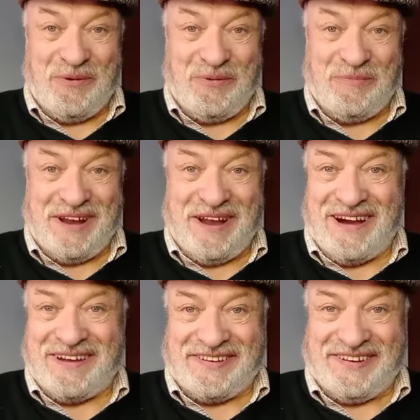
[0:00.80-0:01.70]
me
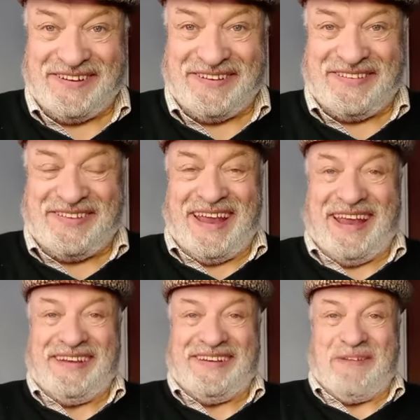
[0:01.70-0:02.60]
hearties
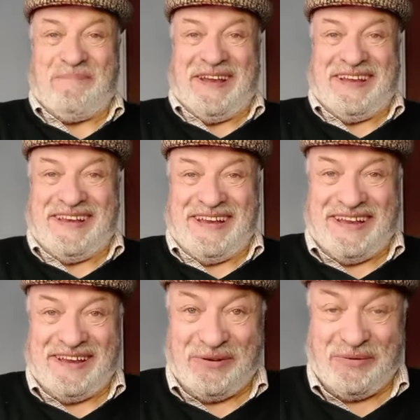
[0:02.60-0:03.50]
and a big
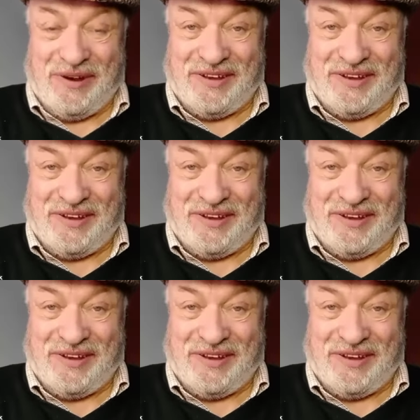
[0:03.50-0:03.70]
dinky do.